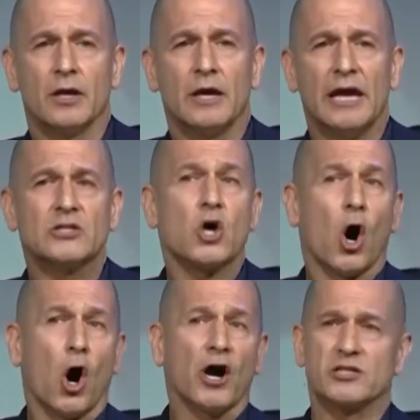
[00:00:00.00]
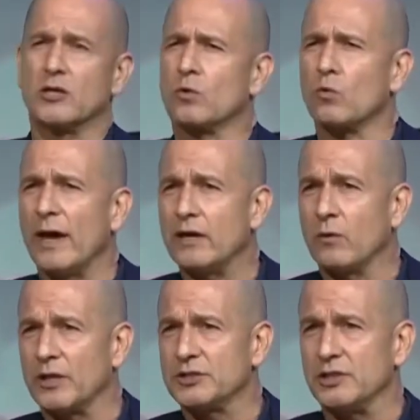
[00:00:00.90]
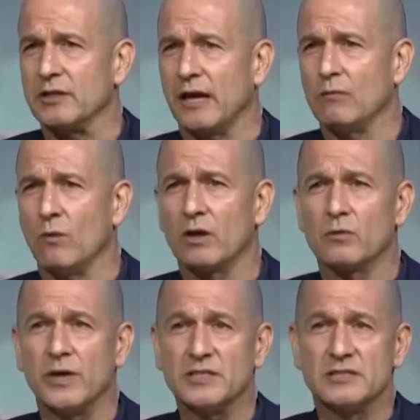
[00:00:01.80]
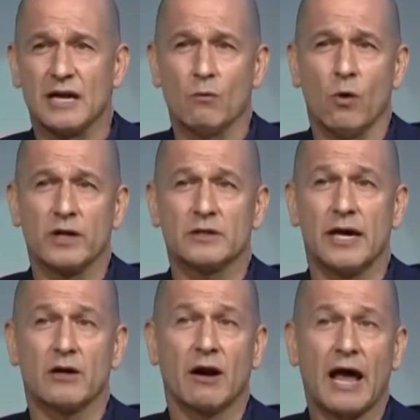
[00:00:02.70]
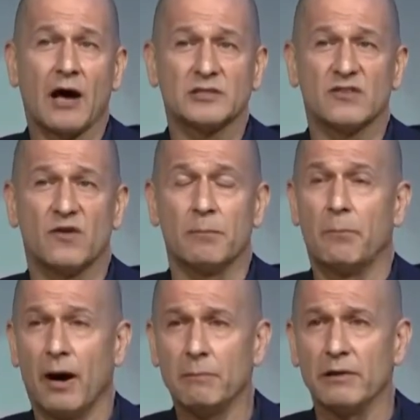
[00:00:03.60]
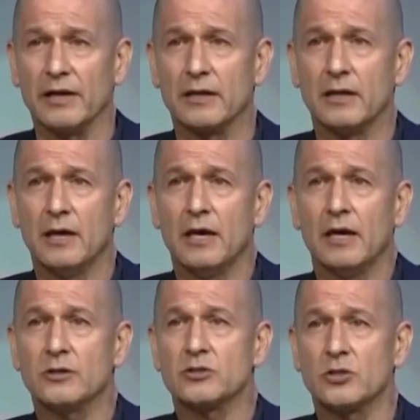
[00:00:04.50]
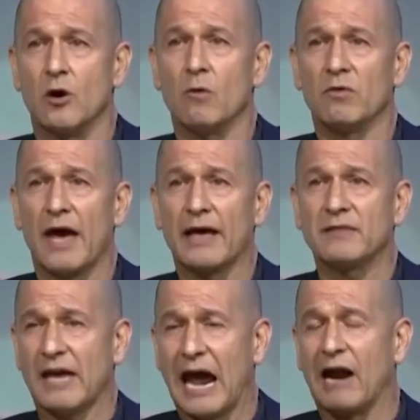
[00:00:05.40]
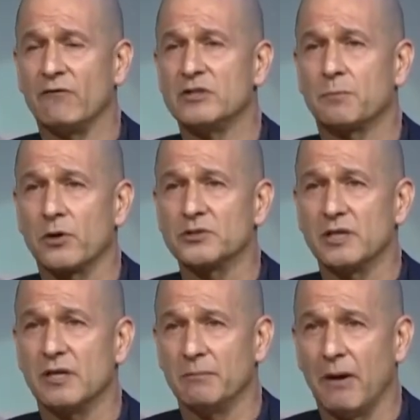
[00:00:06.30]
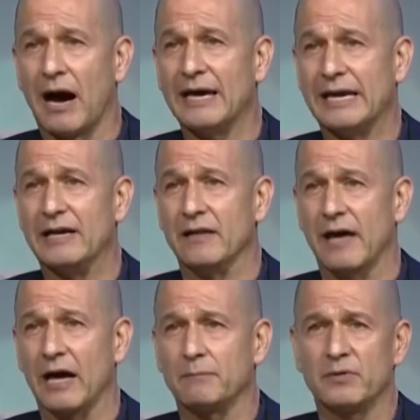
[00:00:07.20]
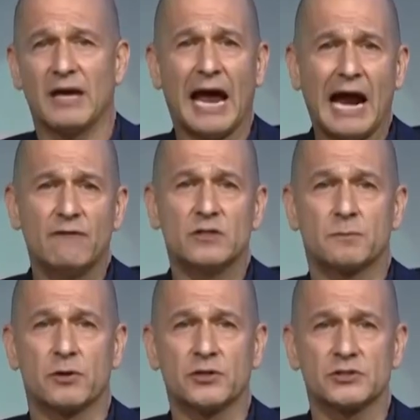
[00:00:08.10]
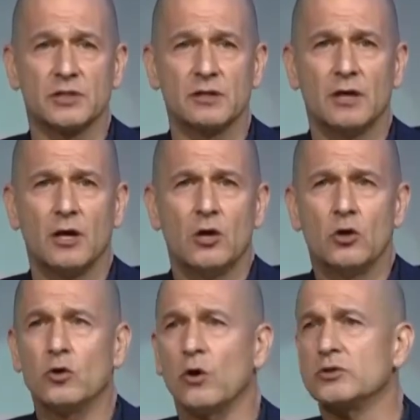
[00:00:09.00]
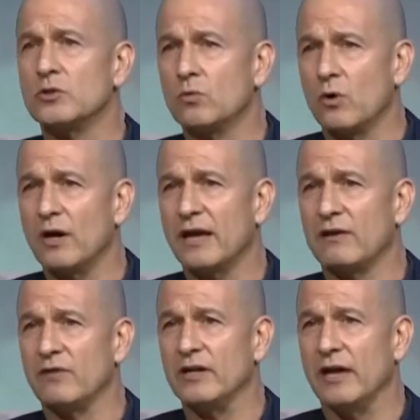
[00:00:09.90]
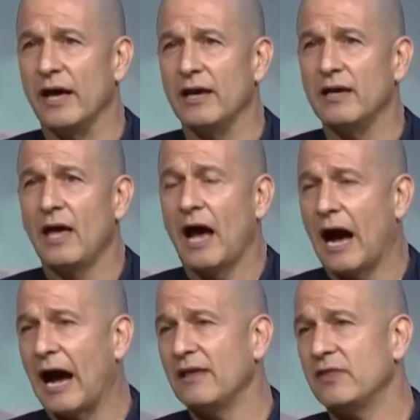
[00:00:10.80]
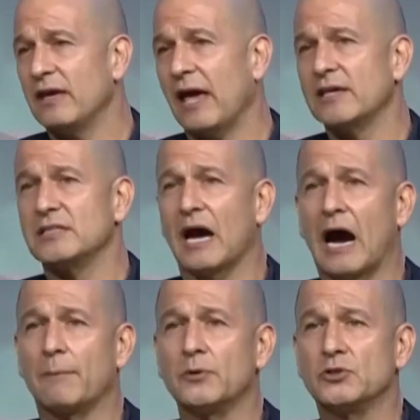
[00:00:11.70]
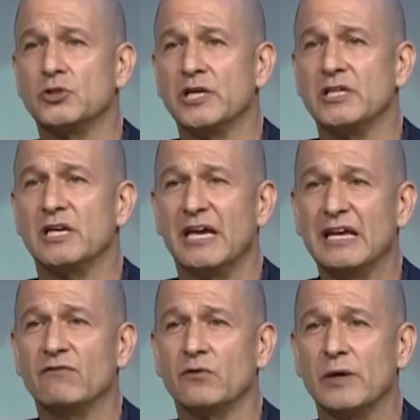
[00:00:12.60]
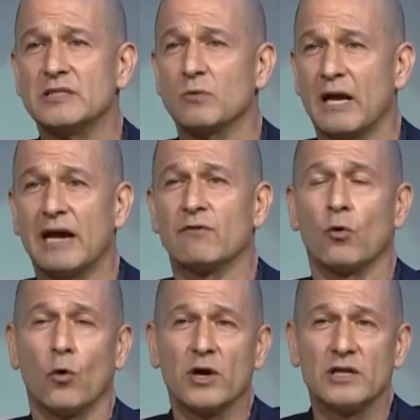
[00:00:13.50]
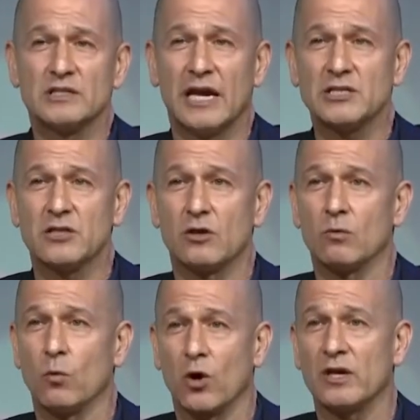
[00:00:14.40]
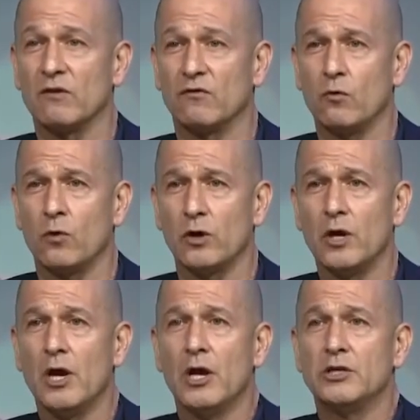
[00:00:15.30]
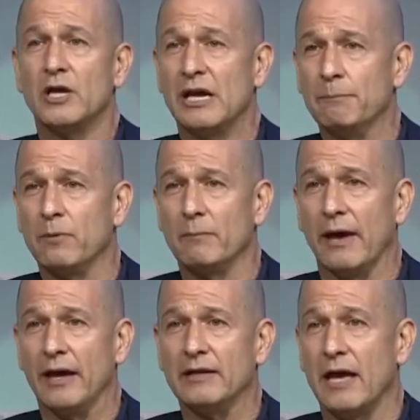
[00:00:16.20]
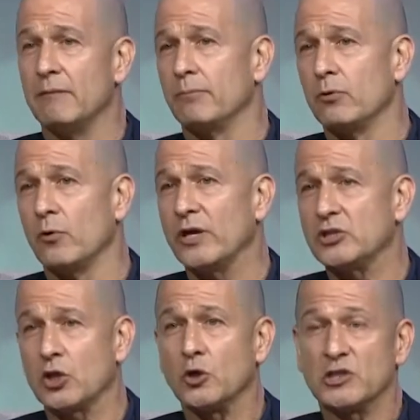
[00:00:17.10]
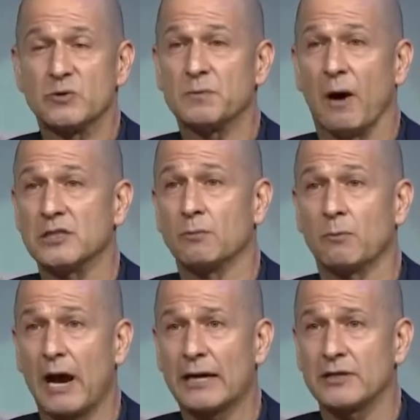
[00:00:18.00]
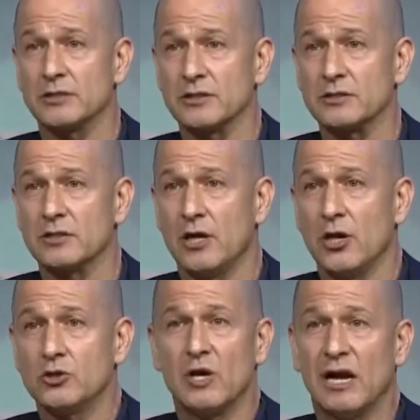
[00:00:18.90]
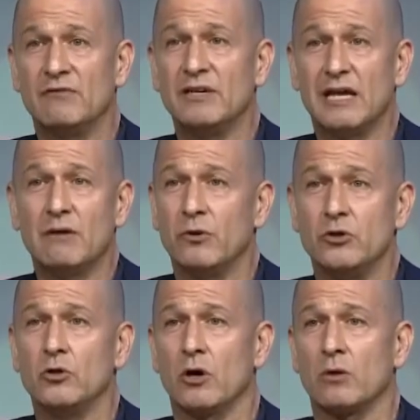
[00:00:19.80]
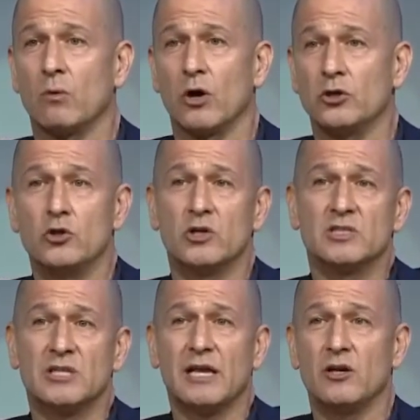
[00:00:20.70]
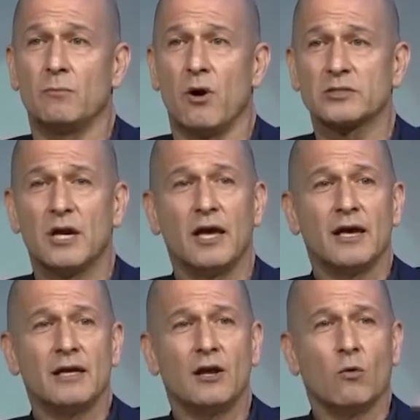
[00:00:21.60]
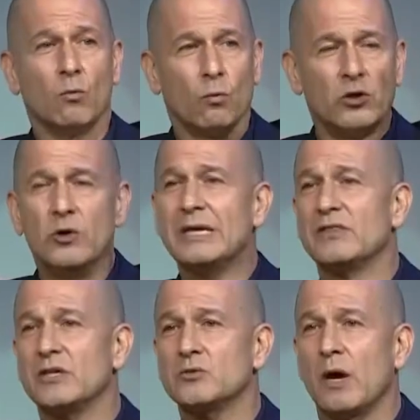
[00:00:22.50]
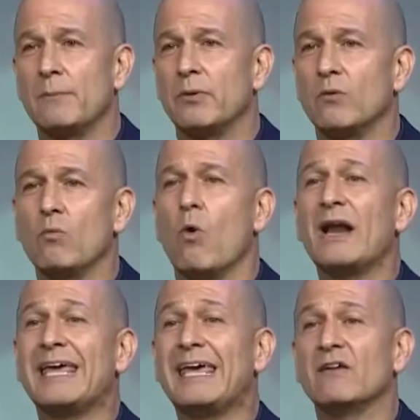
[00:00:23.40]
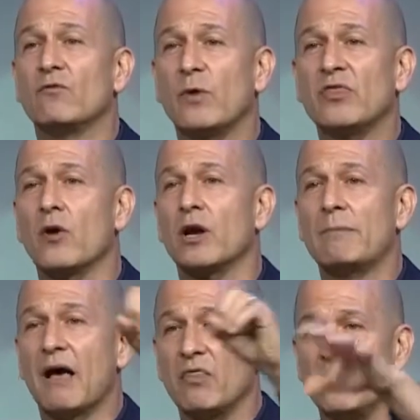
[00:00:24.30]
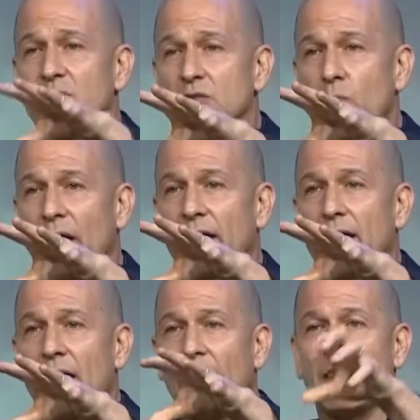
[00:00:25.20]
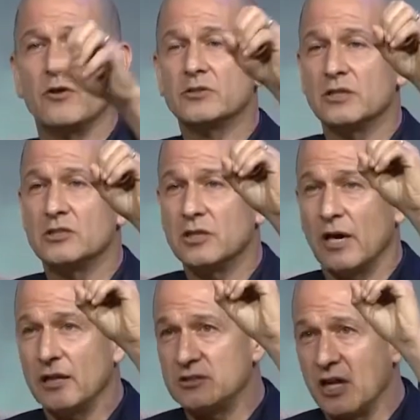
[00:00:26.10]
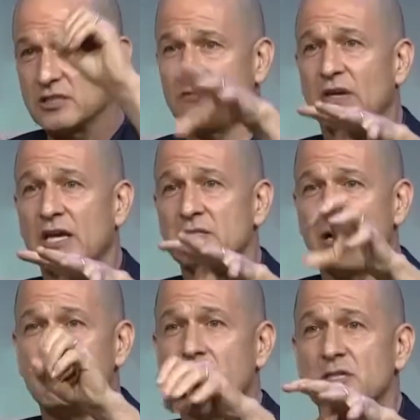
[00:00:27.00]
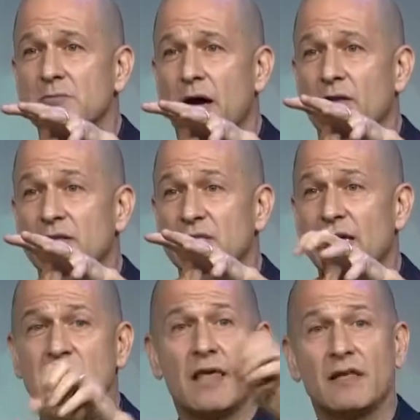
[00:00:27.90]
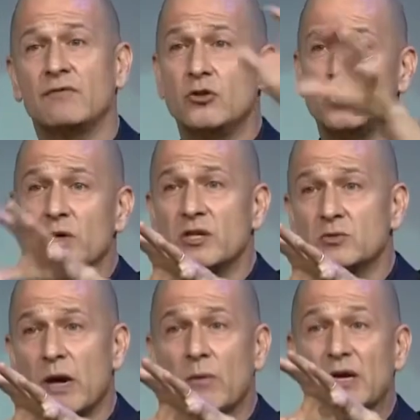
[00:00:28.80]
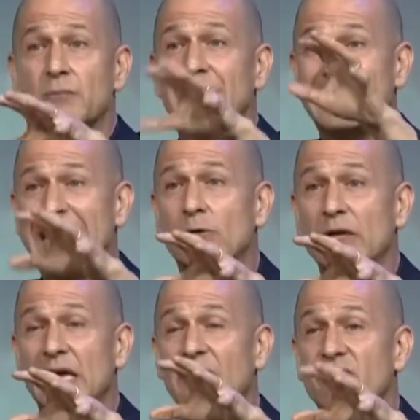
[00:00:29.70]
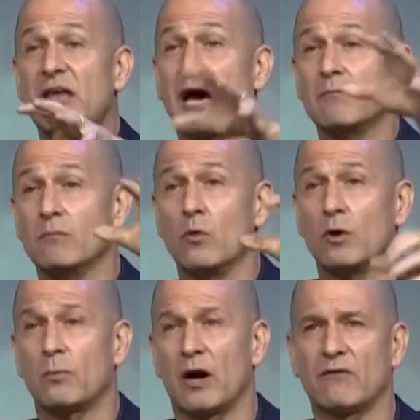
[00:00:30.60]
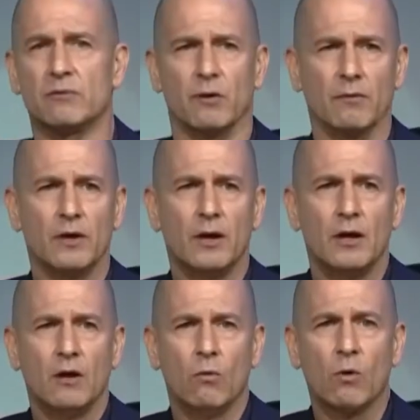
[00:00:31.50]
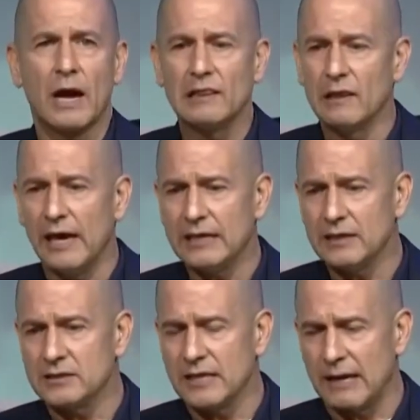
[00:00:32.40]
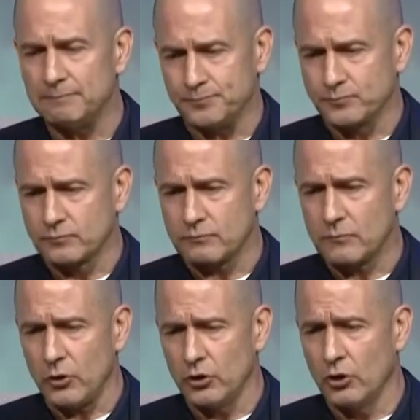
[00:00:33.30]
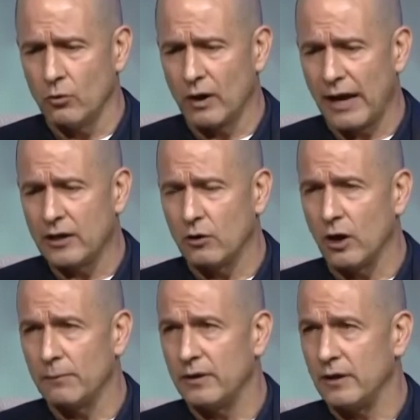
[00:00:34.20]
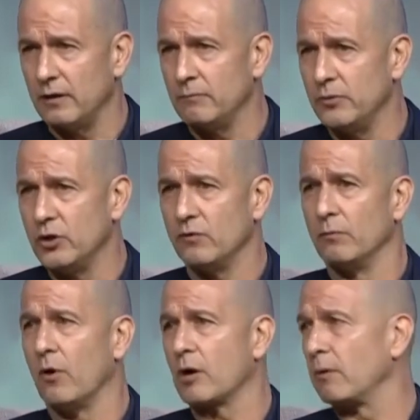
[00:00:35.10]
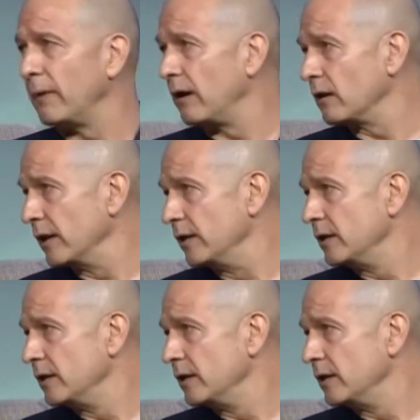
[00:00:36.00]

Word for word: It's hard. It's a great question. And one of the reasons that I want to take our housing fund public is so that the average person can buy into that. But the average person who goes to work every day, I think, has the opportunity to influence whatever organization they're working for to implement and employ socially responsible practices. So every day when you go to work, you could say to your boss, you know, we're doing it this way, but what if we thought about this way? And there's a justification in a business model that says that if you do it this way, we can be equally, if not more, profitable. What I like is that, you know, when I grew up in beautiful Baltimore, Maryland,